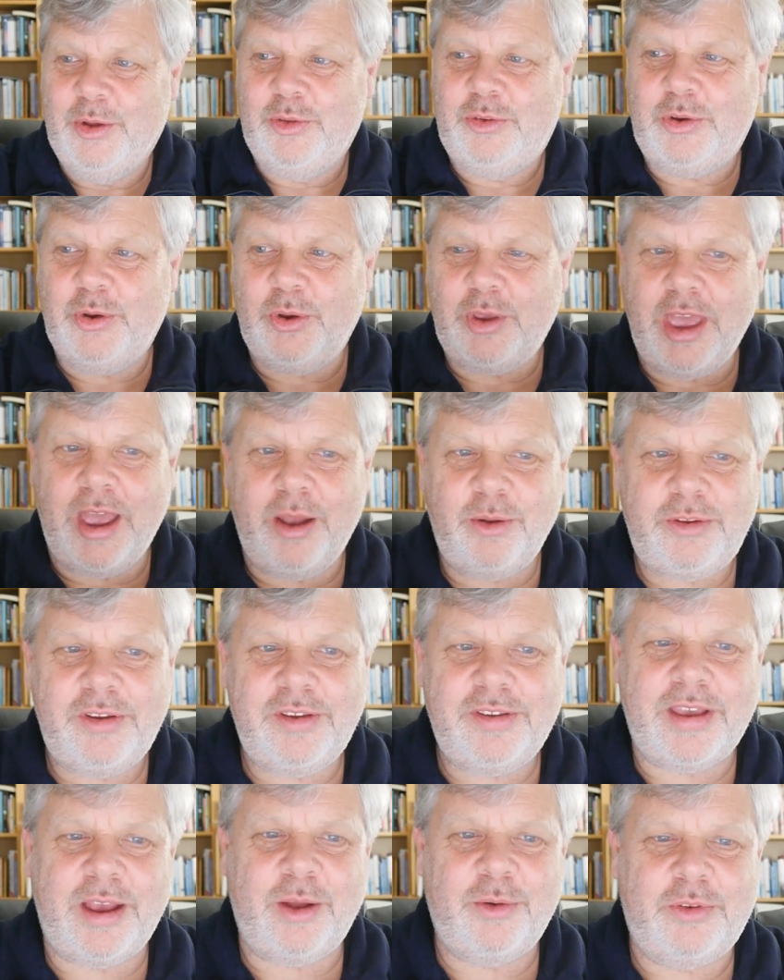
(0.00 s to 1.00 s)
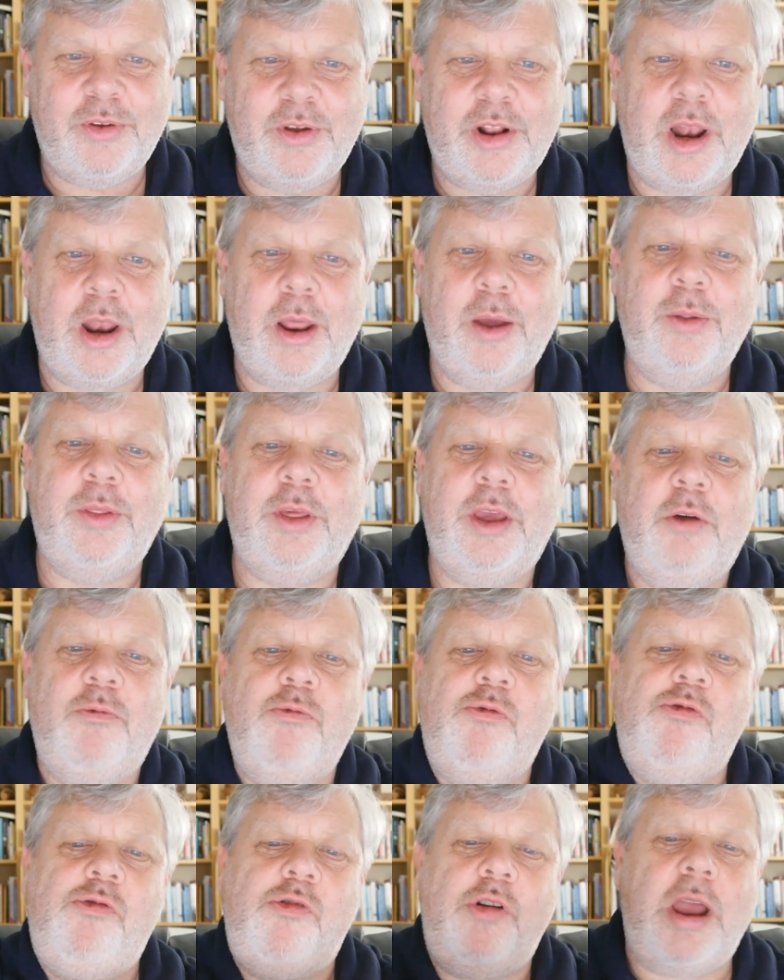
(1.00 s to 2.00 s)
took out his outer clothing
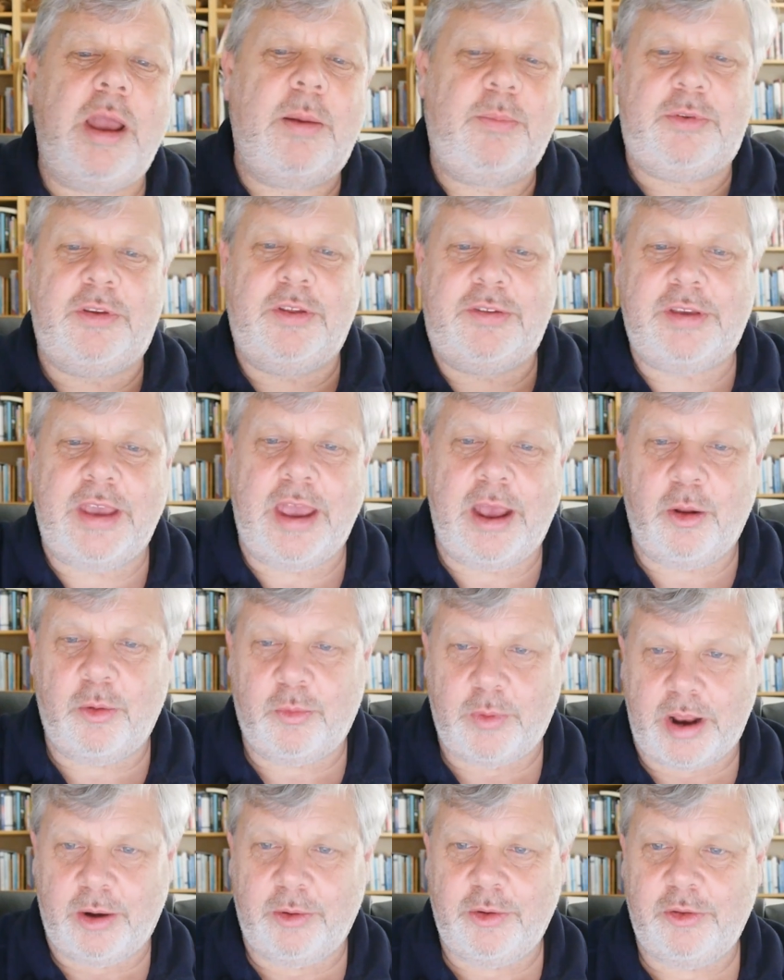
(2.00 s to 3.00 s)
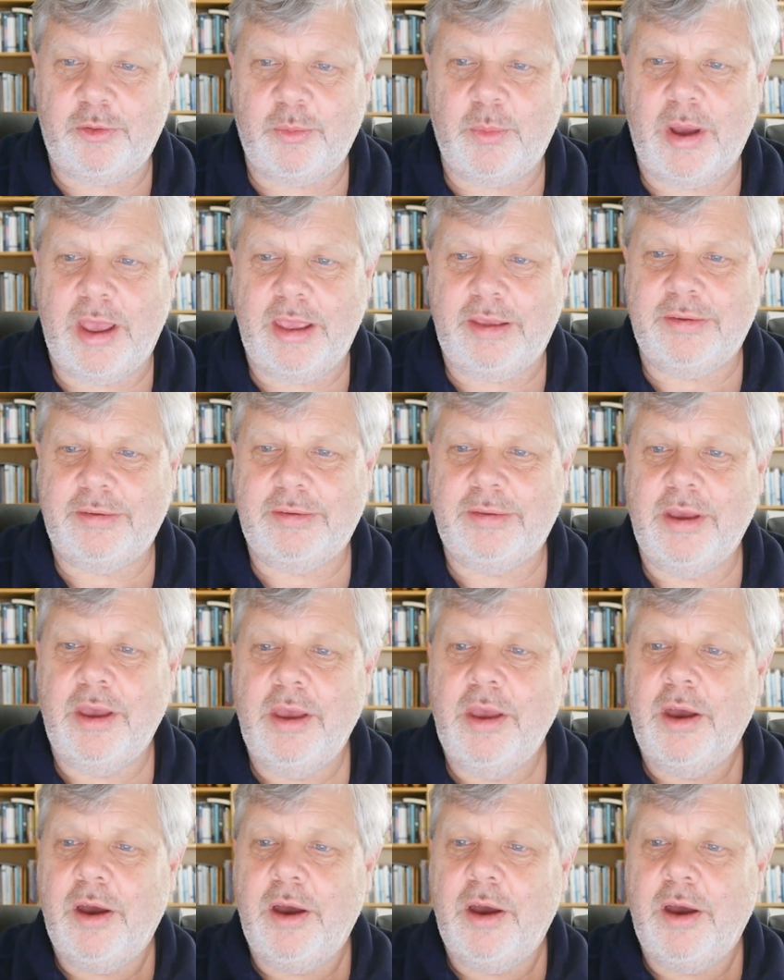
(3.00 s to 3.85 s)
and wrapped a towel round his waist.